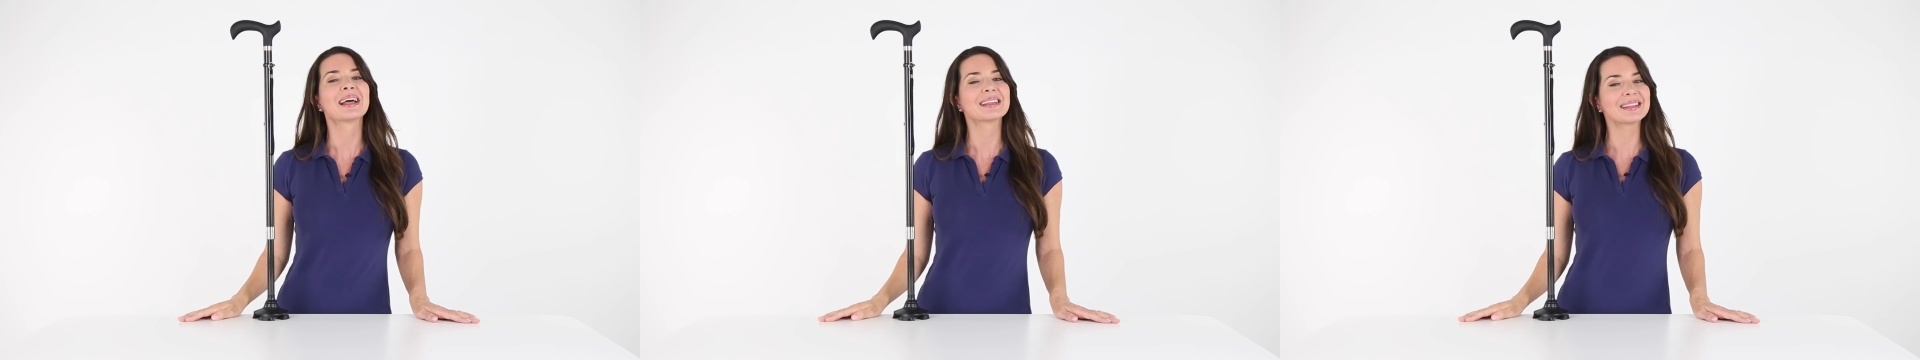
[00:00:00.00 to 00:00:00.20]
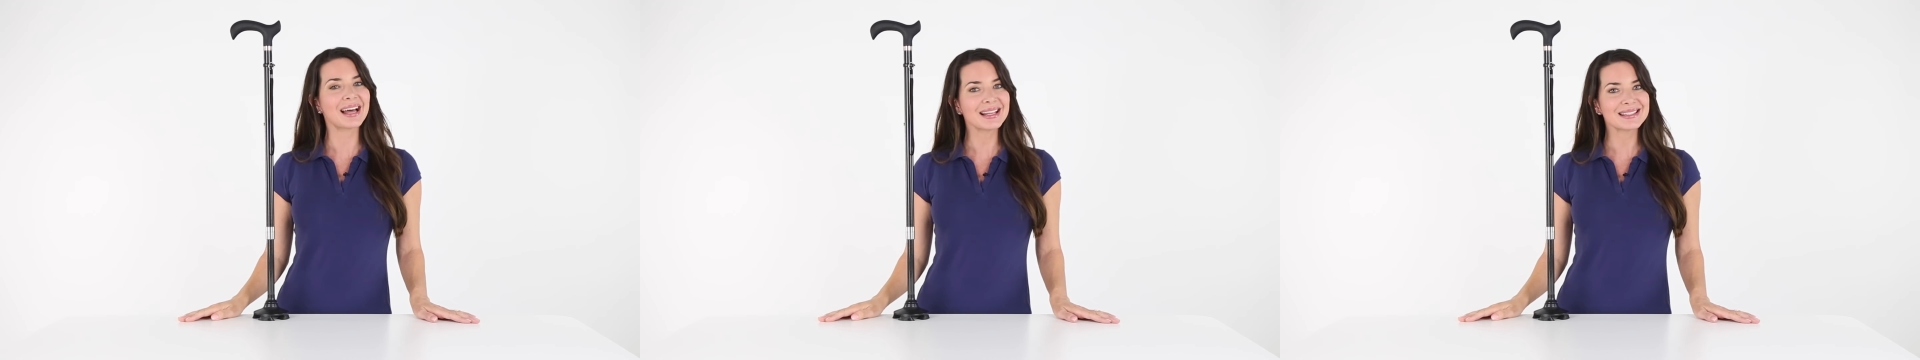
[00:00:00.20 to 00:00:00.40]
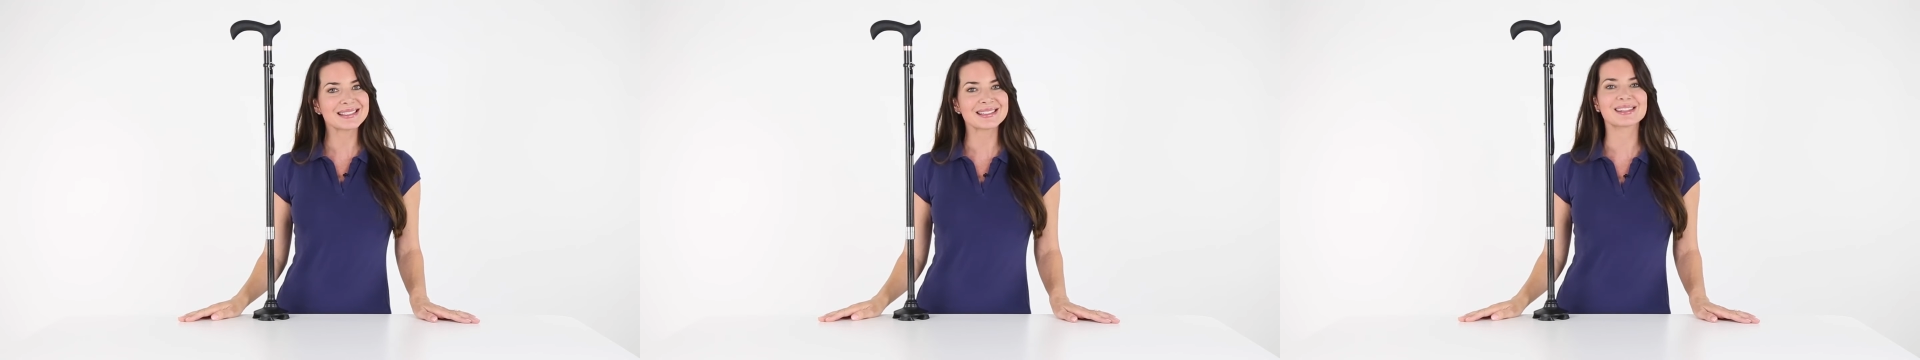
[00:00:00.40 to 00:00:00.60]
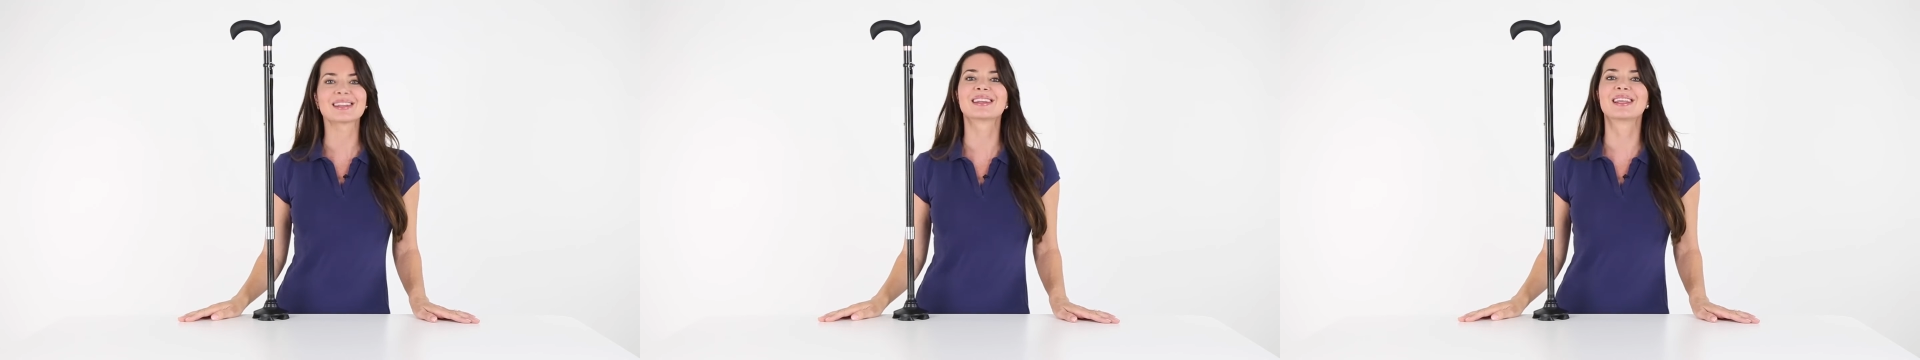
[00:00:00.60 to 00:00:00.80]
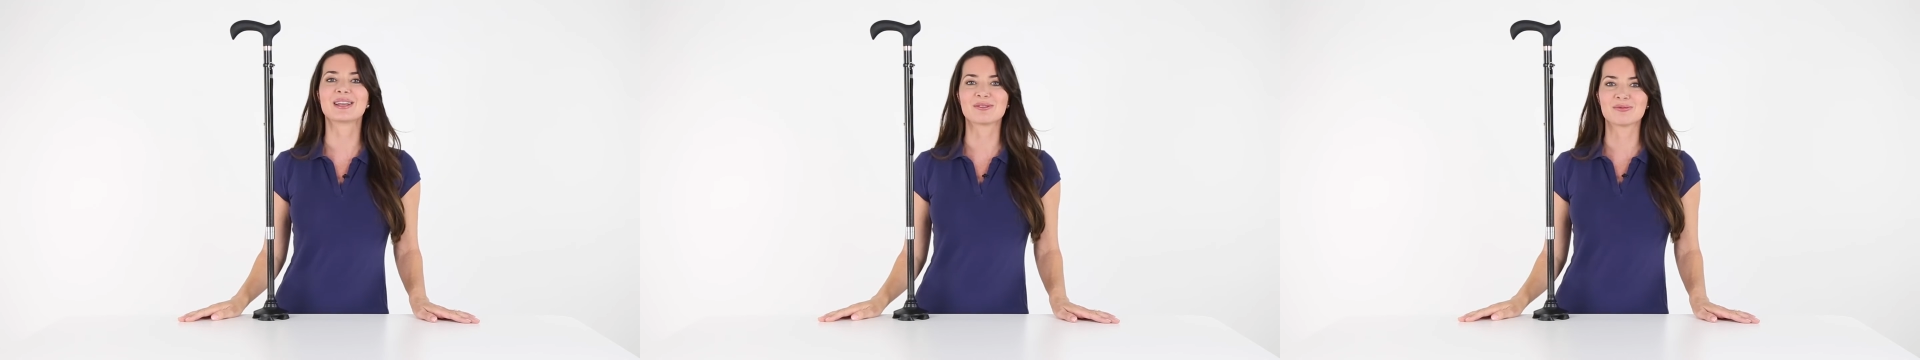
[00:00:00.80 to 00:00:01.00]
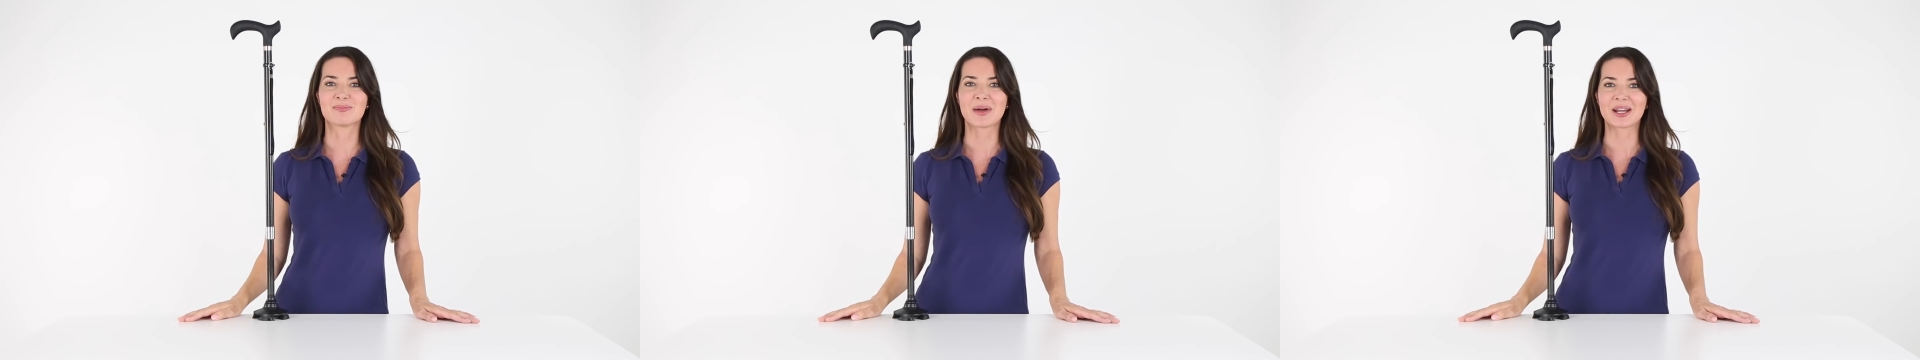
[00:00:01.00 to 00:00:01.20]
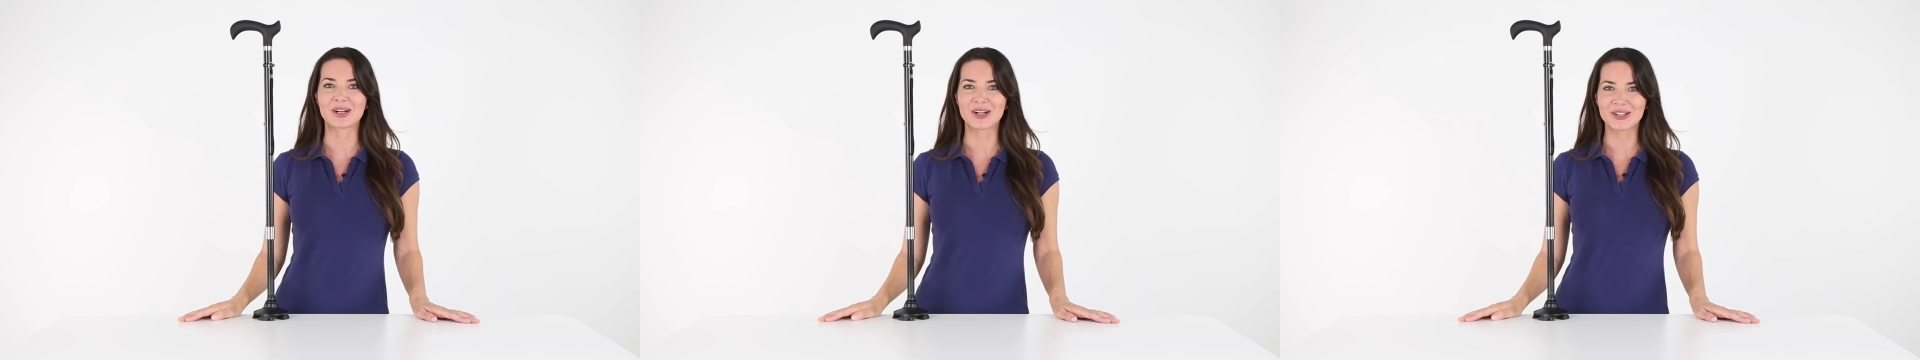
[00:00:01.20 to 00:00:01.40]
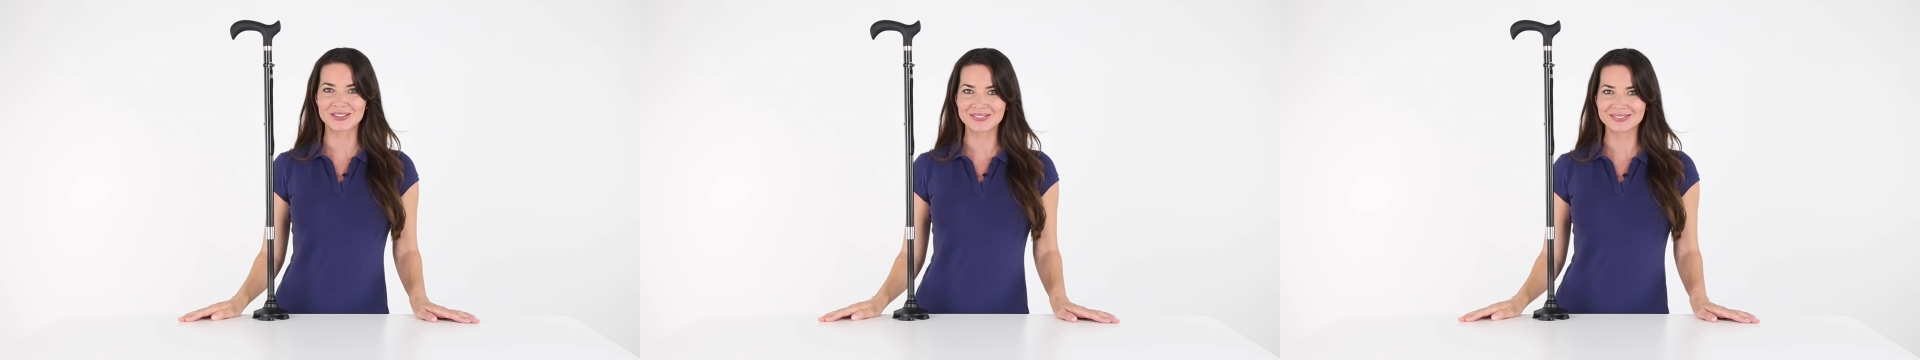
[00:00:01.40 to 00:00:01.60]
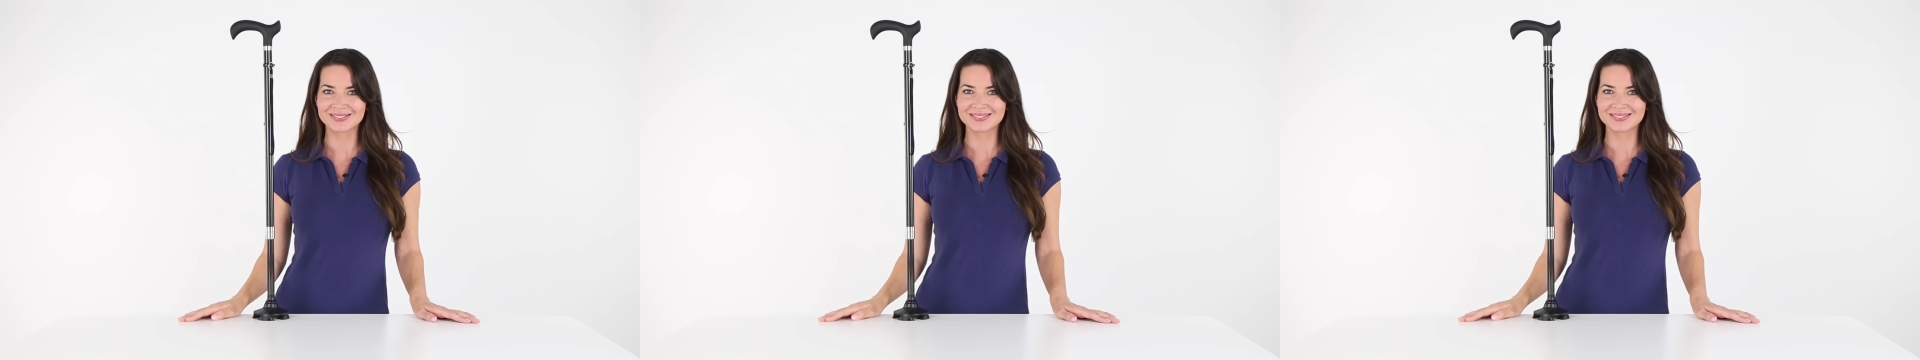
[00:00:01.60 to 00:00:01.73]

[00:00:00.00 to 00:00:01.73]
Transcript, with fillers: Let's live better.